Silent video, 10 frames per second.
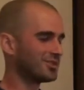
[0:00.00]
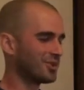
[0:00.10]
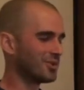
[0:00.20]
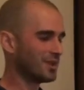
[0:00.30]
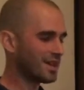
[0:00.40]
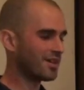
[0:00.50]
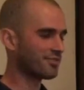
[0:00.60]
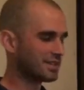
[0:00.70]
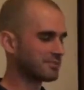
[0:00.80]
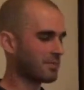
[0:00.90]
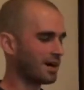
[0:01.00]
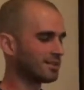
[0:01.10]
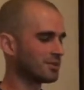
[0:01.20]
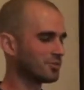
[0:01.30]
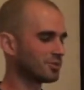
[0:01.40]
So yeah, I think
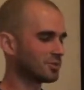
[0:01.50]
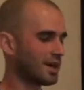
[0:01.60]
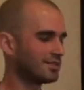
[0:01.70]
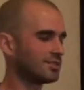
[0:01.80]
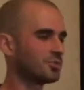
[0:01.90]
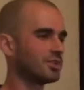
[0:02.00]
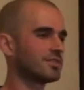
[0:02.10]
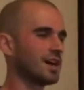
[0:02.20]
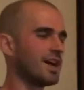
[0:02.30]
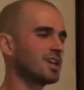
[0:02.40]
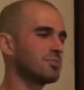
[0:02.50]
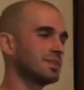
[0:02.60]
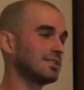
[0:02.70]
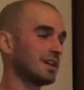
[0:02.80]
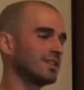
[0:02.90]
Martin was right. It was Nike,
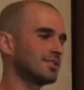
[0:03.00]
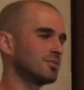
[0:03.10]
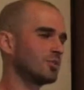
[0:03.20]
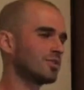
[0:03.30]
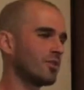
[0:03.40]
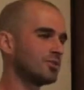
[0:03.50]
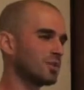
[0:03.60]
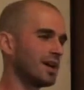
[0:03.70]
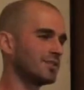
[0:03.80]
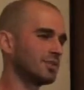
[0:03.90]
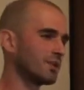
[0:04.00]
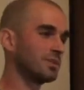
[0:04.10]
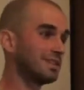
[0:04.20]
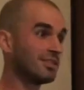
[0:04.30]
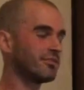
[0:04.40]
but Taiga-san was always right. Like
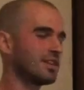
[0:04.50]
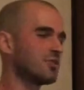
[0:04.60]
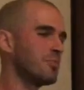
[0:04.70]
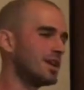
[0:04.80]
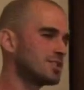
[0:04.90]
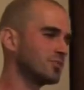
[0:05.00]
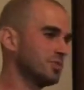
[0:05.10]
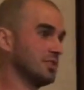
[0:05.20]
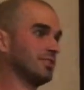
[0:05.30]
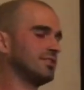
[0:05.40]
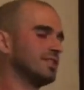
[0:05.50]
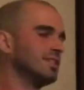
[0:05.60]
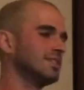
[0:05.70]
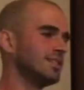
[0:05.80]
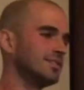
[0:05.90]
we didn't think much and we just
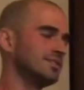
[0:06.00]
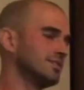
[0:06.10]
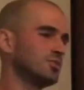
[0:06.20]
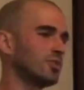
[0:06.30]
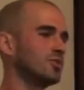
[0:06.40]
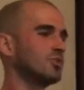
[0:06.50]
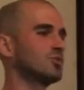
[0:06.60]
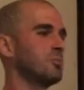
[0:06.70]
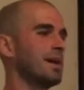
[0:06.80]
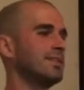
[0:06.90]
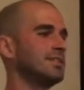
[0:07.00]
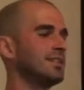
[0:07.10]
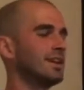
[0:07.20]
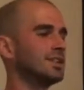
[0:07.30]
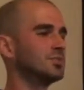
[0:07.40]
did it, and it was not so bad in
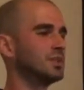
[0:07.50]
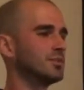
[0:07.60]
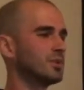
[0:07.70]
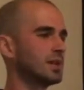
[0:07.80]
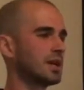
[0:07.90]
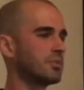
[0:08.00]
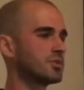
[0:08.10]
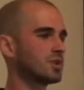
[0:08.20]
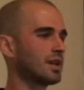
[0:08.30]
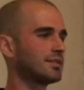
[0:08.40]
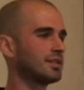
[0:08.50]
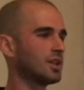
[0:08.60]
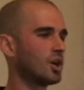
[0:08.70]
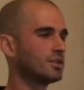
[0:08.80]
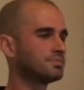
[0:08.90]
the end. We, we were able to get the
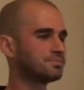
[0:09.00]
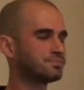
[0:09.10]
log.